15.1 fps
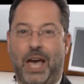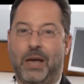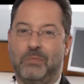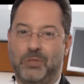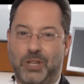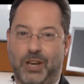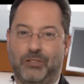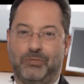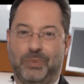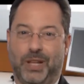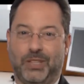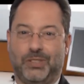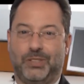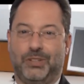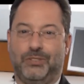I'm Jeff
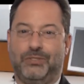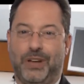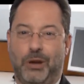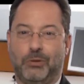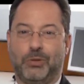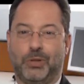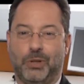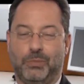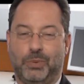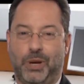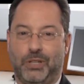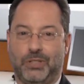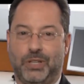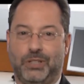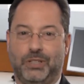Meltzer, founder and
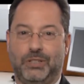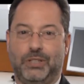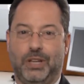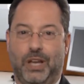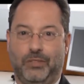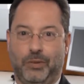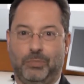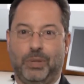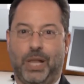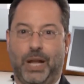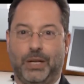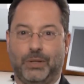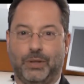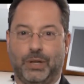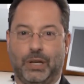president of
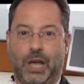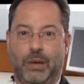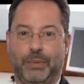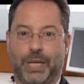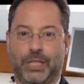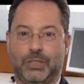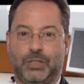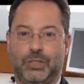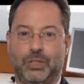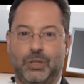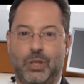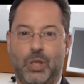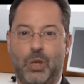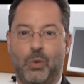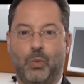Applied Ergonomics.
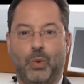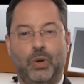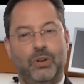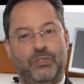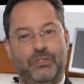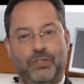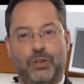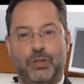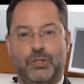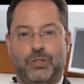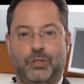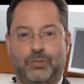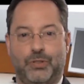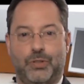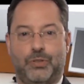We're a
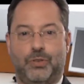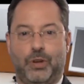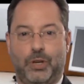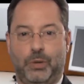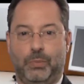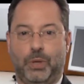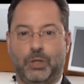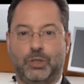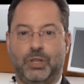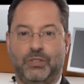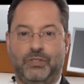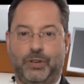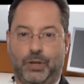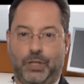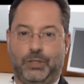full-service commercial
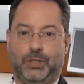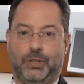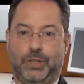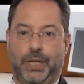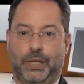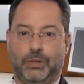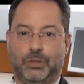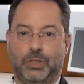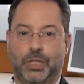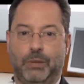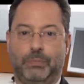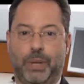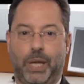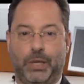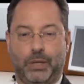furniture
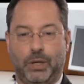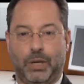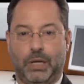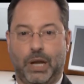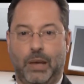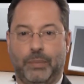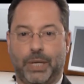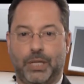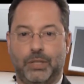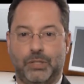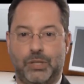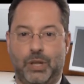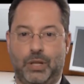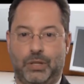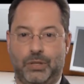dealership and ergonomic
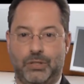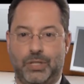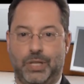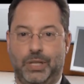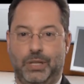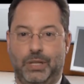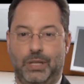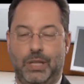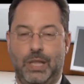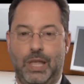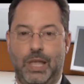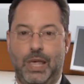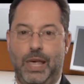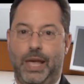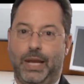consultancy,
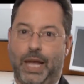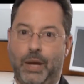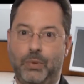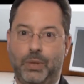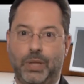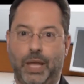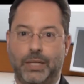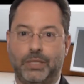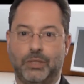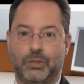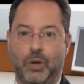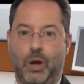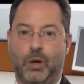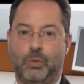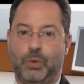and I would like to
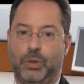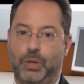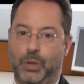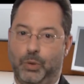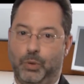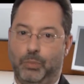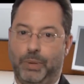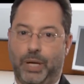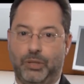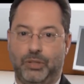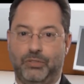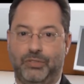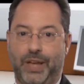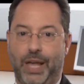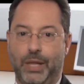talk with you about
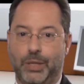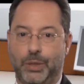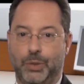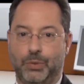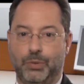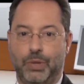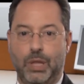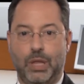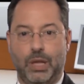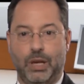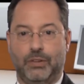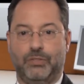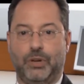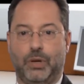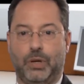the value
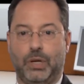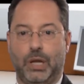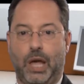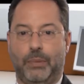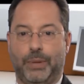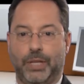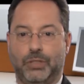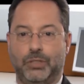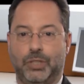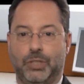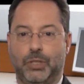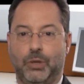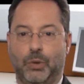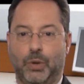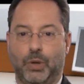of ergonomics
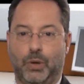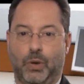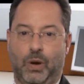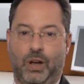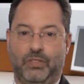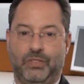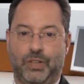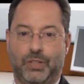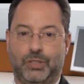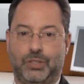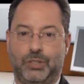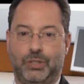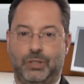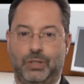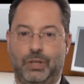in your office.